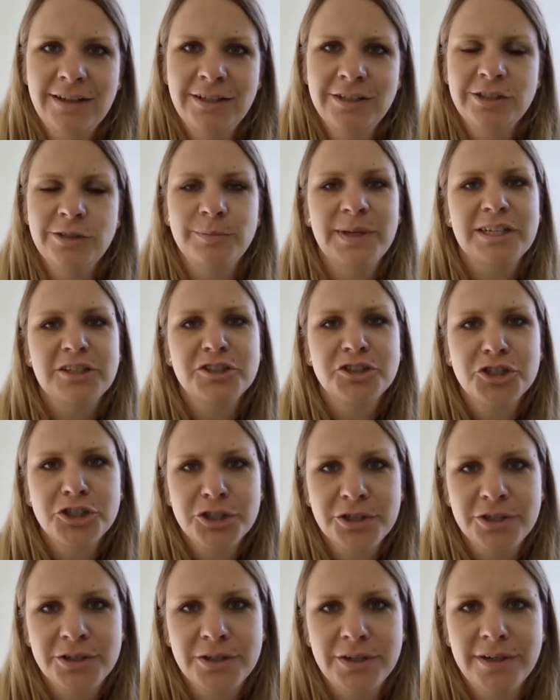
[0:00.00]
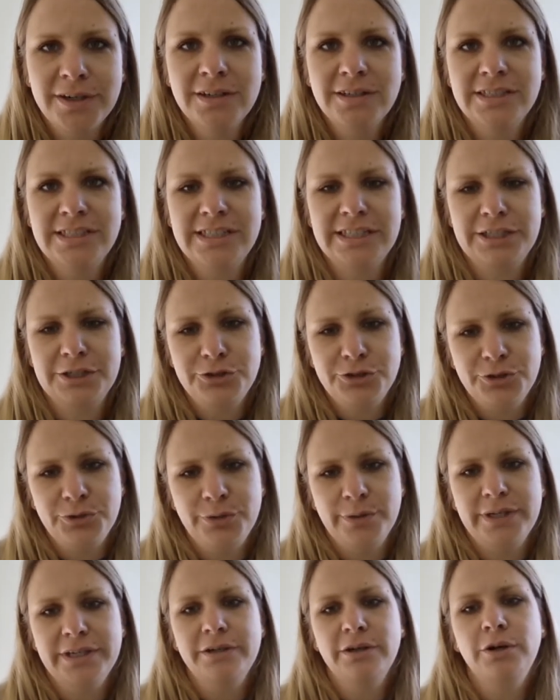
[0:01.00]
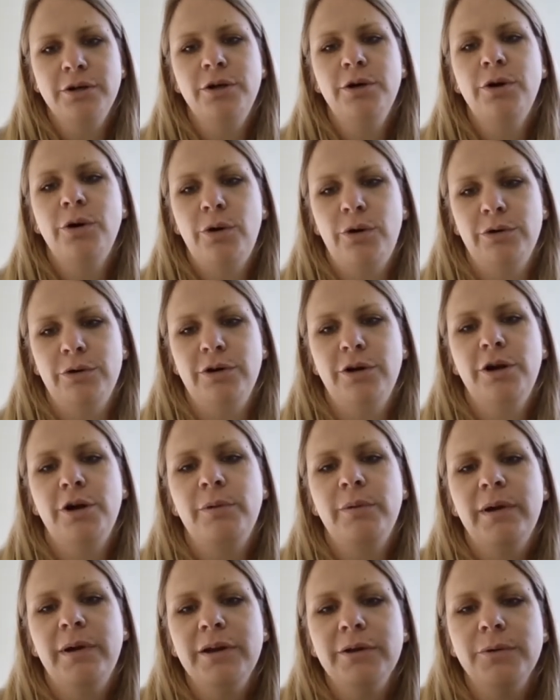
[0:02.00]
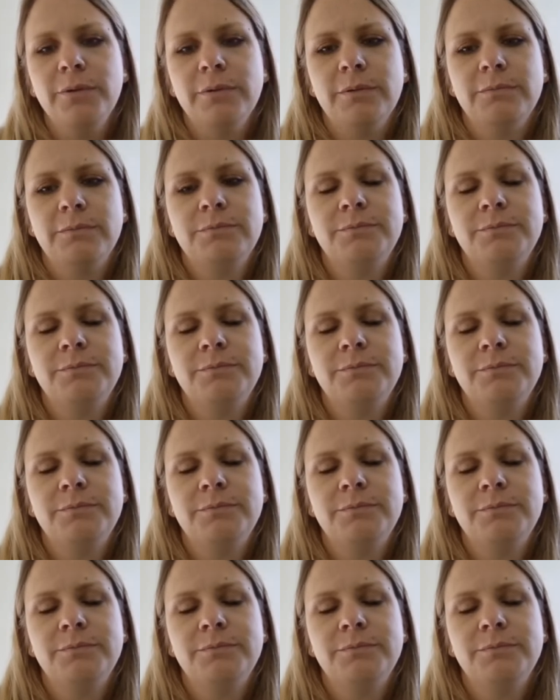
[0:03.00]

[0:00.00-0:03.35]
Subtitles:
to make sure she could do it on her own.